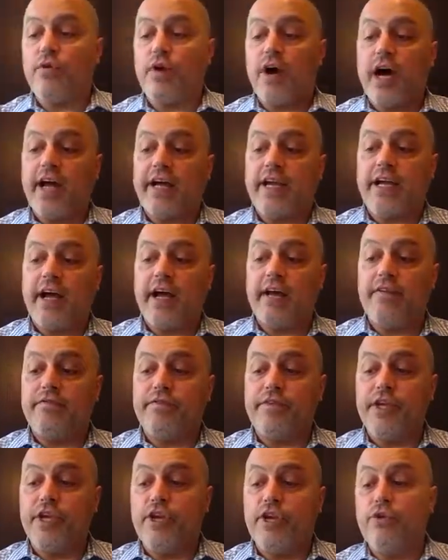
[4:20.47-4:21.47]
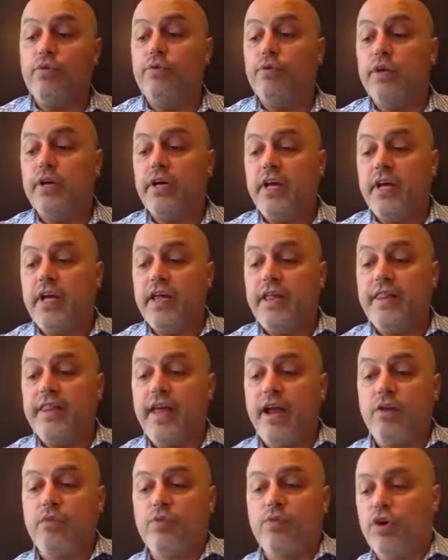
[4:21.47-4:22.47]
So I kind of knew
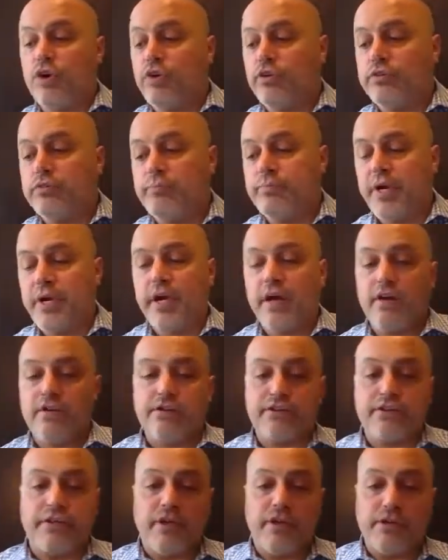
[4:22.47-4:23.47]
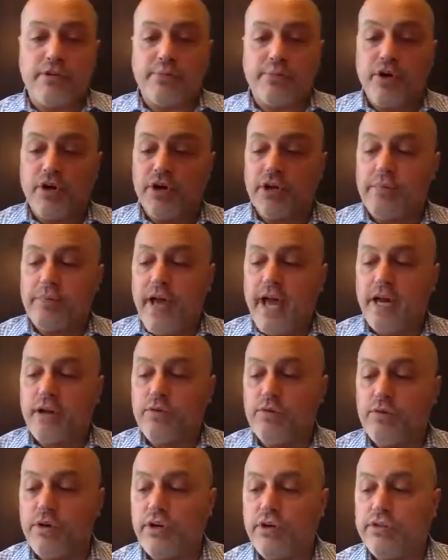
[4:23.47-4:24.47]
their world, but I also know the
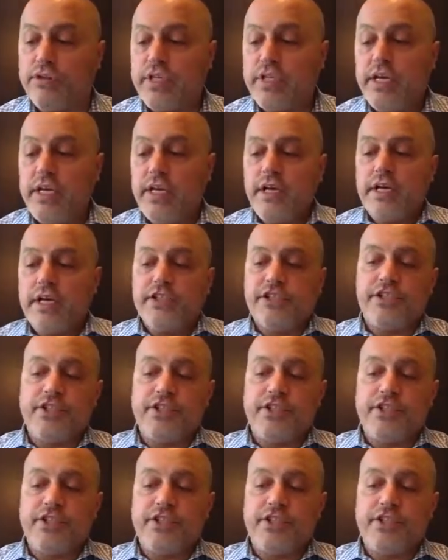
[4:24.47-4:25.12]
programmatic world.